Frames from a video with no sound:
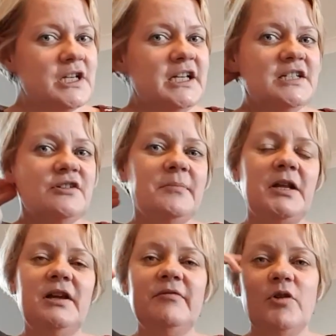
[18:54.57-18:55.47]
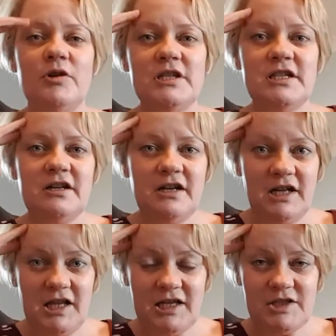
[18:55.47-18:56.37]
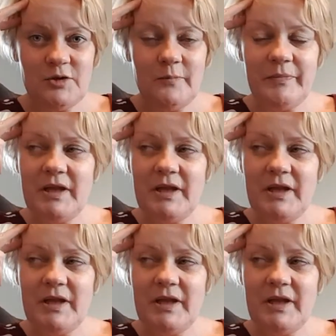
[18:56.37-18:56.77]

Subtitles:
He's doing a big live concert at Glasgow.